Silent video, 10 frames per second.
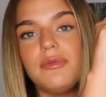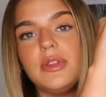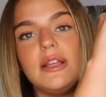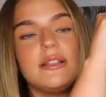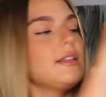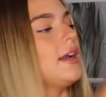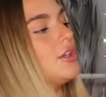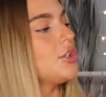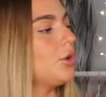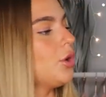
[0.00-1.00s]
love these. They
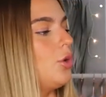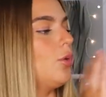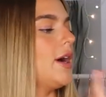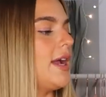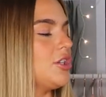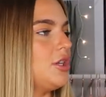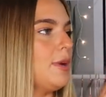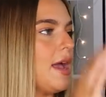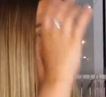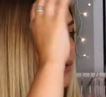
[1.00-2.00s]
are so cool. I actually
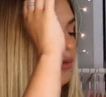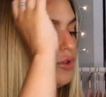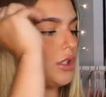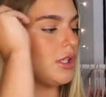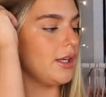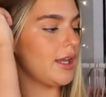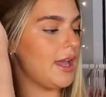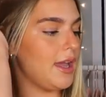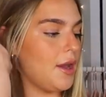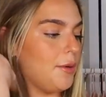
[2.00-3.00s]
paired it with just like
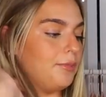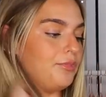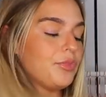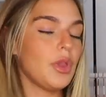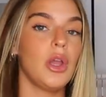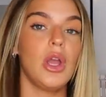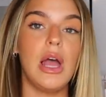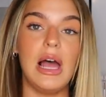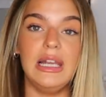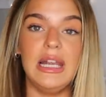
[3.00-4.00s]
a
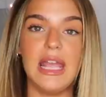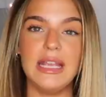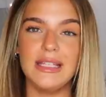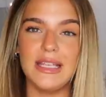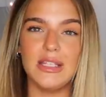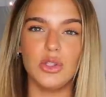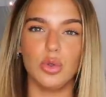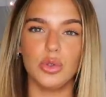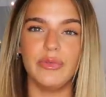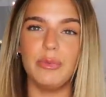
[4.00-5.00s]
lacy
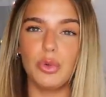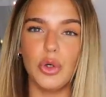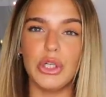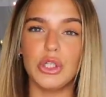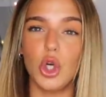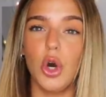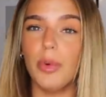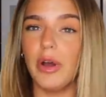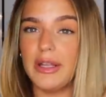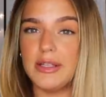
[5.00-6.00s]
sort of embroidered
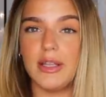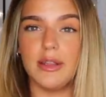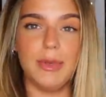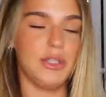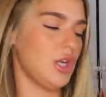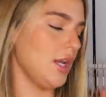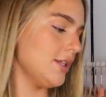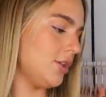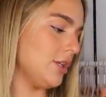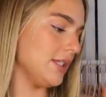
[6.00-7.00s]
top. I'll insert the picture
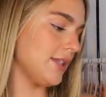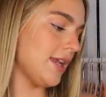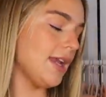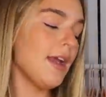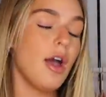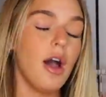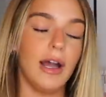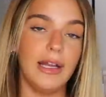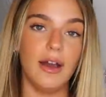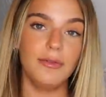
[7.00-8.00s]
here so you can see.
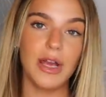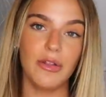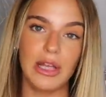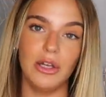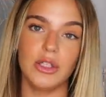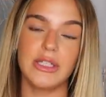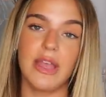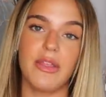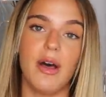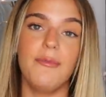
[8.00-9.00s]
I loved how that looked
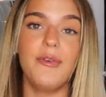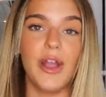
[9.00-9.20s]
together. I'm